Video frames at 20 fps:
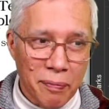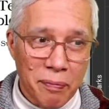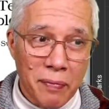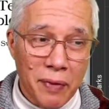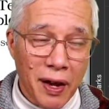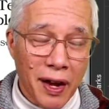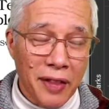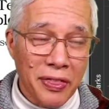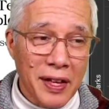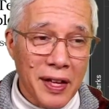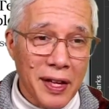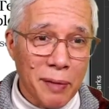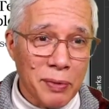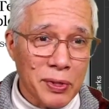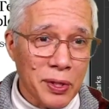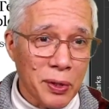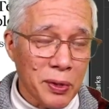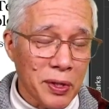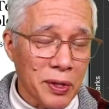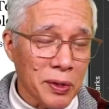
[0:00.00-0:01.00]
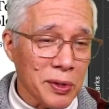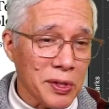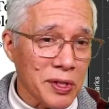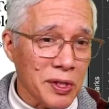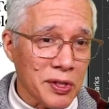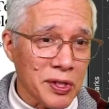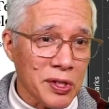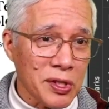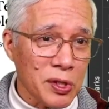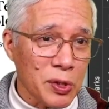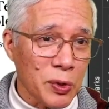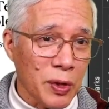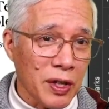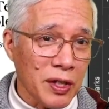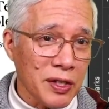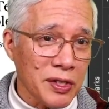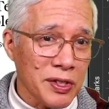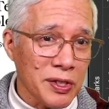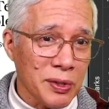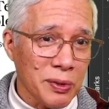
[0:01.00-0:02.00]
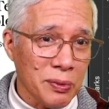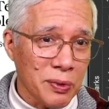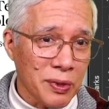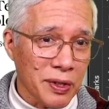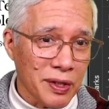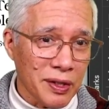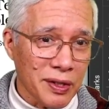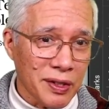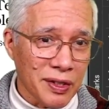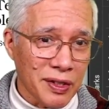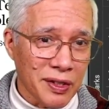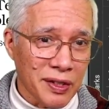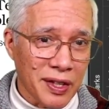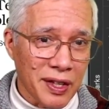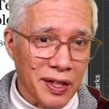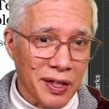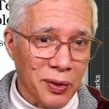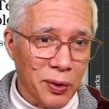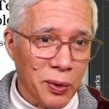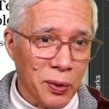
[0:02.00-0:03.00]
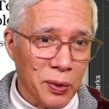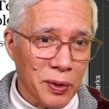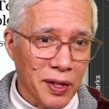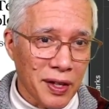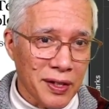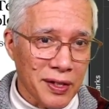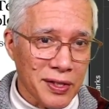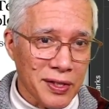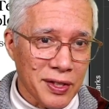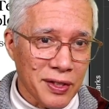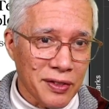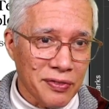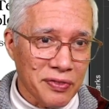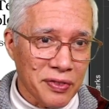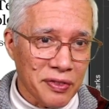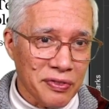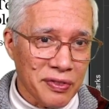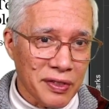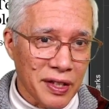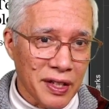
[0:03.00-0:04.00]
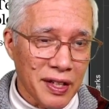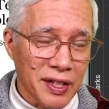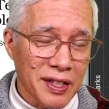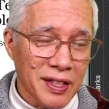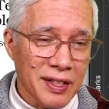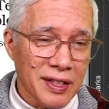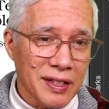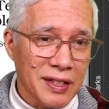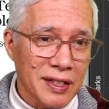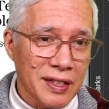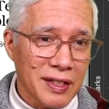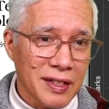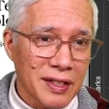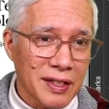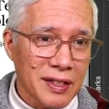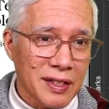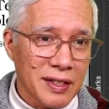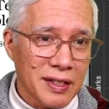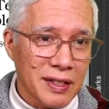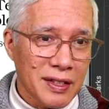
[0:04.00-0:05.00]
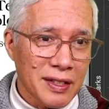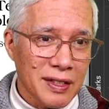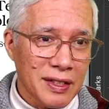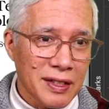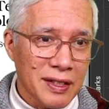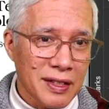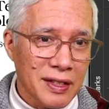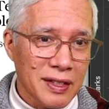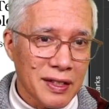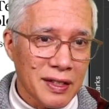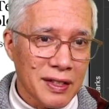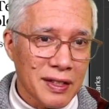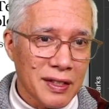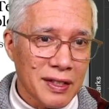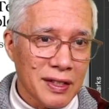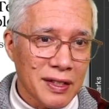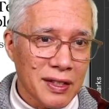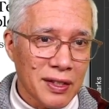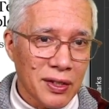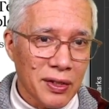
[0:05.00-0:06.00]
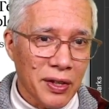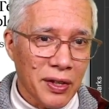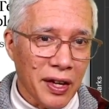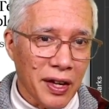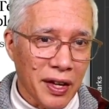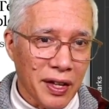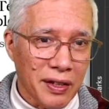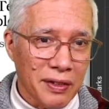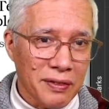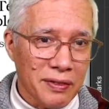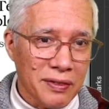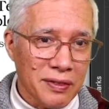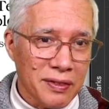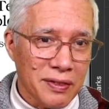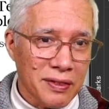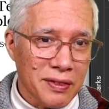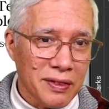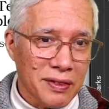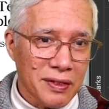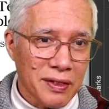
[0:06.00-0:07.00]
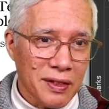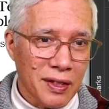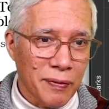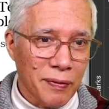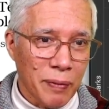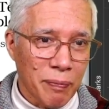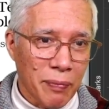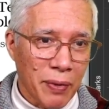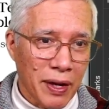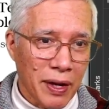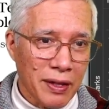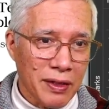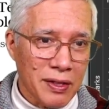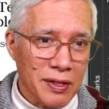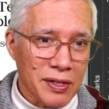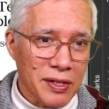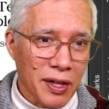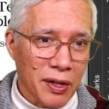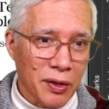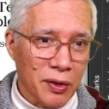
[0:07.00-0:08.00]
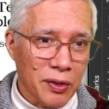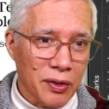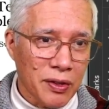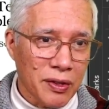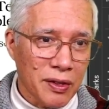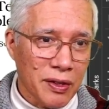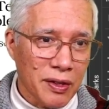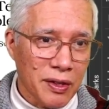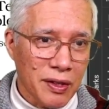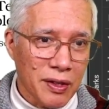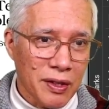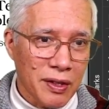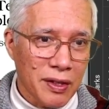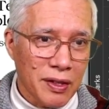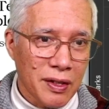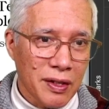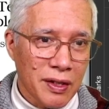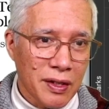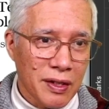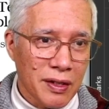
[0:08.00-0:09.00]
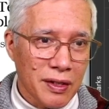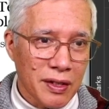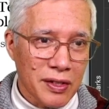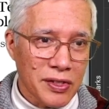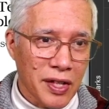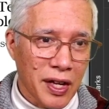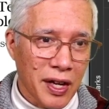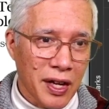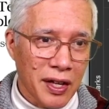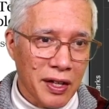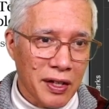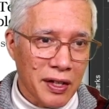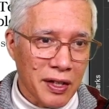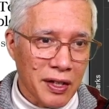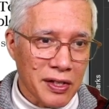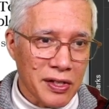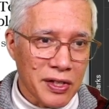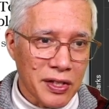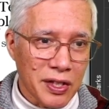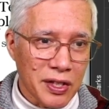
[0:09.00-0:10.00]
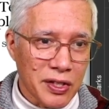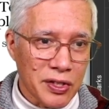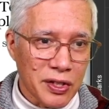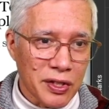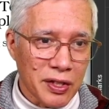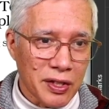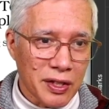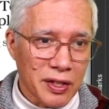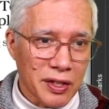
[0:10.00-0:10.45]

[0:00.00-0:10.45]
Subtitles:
I think I'm so used to structs where you get a whole lot of stuff for free. Okay. Let me back this out. Let's add an extension.